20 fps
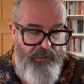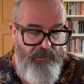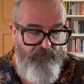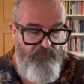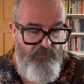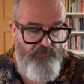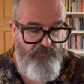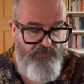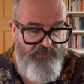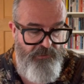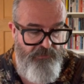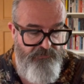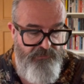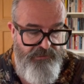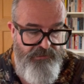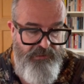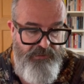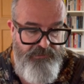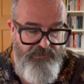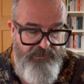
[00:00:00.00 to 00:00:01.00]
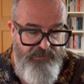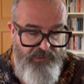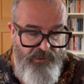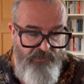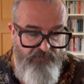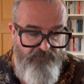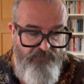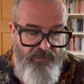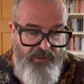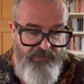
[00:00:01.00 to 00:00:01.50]
who tells us a little
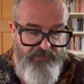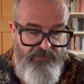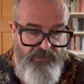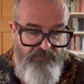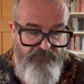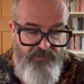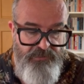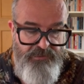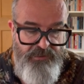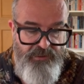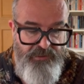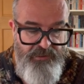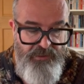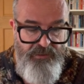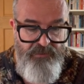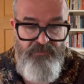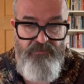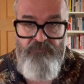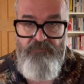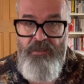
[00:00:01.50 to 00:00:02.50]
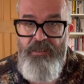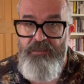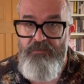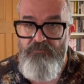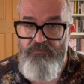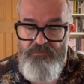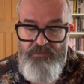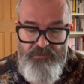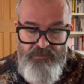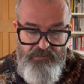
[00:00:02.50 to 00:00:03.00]
known fact that if you take out the
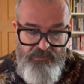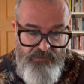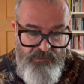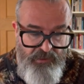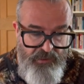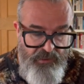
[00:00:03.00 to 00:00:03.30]
penalties,